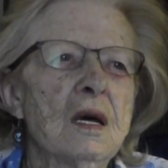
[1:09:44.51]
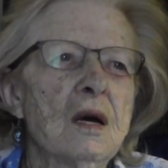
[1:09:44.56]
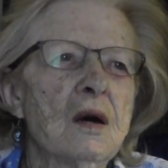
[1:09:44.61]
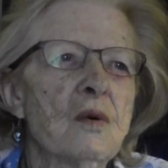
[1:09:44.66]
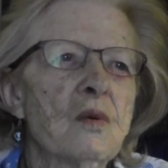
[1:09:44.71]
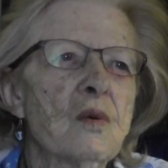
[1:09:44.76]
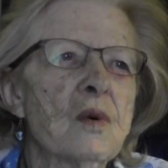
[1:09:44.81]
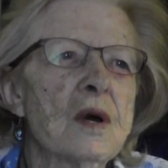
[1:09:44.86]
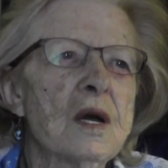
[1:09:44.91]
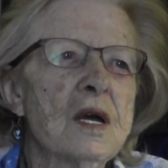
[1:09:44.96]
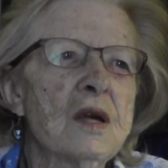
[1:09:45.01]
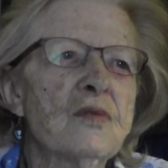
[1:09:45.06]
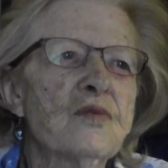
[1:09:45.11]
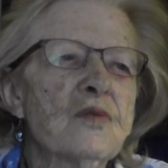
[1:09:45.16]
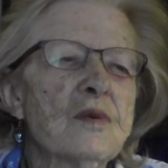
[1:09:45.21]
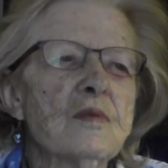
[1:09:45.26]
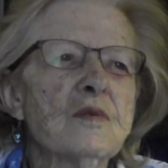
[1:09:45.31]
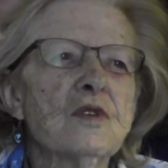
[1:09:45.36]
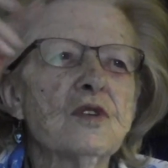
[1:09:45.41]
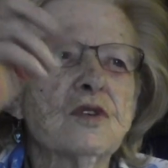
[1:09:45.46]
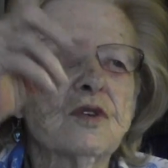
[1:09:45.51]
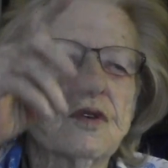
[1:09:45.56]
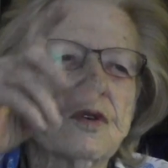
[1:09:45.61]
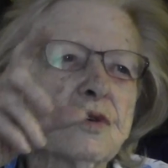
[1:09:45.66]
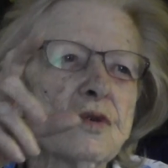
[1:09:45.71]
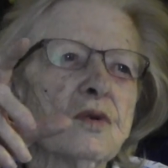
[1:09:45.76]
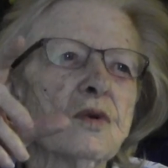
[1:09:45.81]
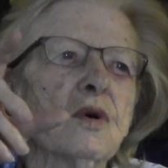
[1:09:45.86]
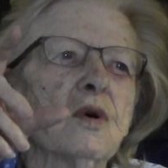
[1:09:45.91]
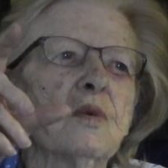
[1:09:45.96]
away from the
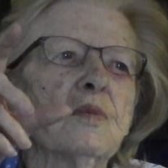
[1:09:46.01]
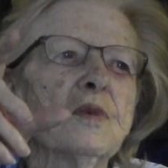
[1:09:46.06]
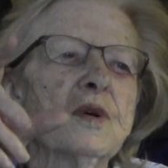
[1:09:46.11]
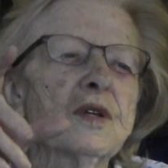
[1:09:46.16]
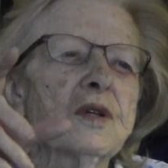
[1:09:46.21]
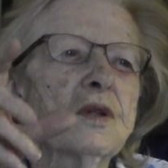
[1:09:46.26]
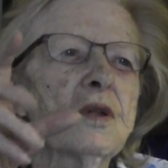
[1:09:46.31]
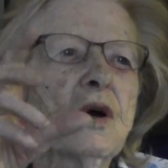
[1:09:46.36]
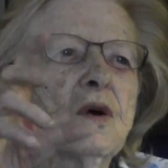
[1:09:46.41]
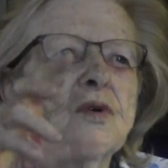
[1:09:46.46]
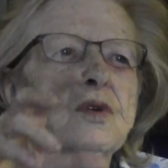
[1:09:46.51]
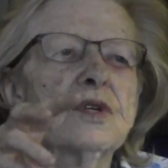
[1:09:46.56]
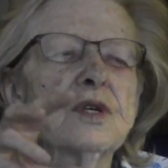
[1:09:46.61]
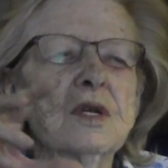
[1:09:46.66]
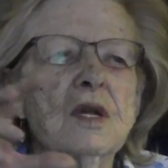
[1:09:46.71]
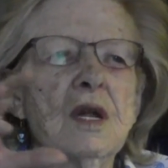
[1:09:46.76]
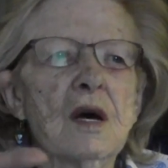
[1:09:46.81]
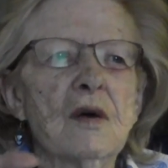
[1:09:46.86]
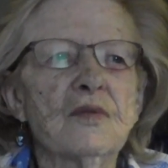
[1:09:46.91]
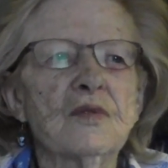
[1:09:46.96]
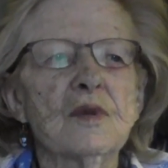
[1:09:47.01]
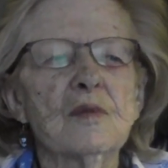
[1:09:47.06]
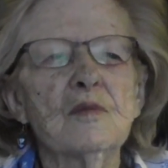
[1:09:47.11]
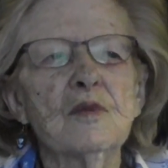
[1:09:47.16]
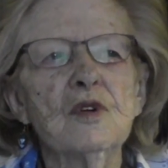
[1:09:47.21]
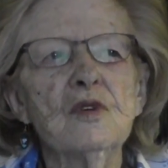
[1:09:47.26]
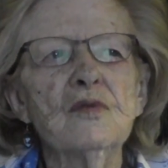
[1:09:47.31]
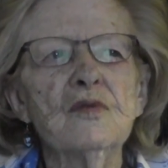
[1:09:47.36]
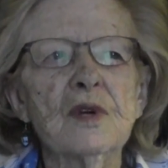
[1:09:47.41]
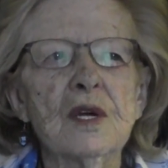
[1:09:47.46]
school, but close enough to
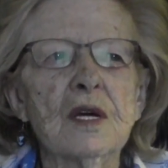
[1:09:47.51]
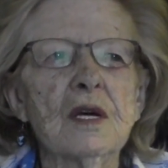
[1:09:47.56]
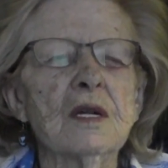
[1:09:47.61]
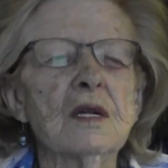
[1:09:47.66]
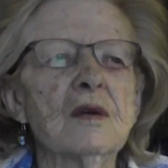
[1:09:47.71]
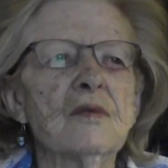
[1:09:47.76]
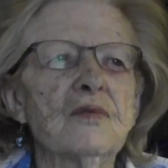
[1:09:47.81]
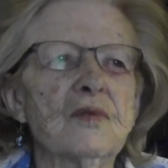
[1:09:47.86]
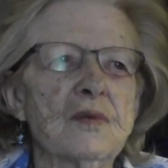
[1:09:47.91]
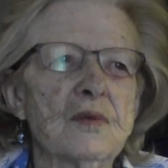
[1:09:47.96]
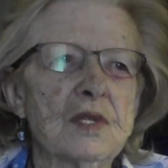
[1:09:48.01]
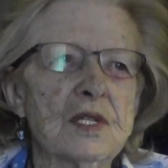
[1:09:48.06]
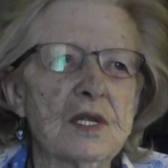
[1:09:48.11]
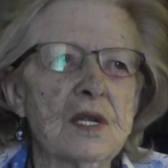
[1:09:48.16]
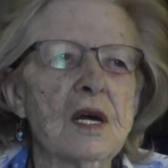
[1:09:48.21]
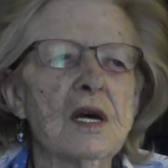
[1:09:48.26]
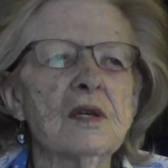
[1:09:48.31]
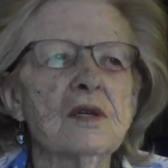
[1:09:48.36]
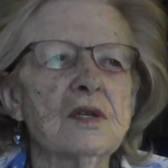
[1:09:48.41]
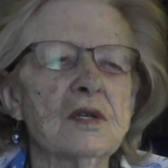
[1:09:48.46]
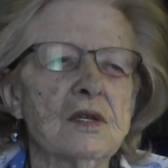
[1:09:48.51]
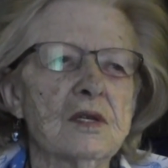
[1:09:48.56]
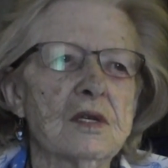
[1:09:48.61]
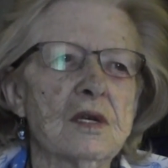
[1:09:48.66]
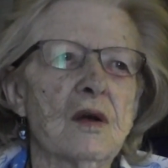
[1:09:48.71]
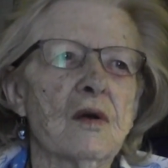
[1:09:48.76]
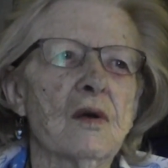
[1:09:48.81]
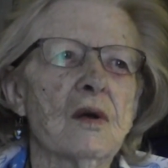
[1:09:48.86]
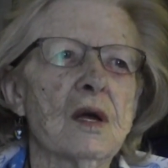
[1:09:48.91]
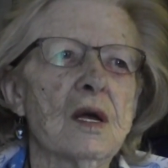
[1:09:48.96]
move in if it was
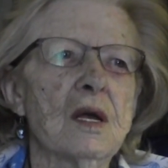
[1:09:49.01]
necessary.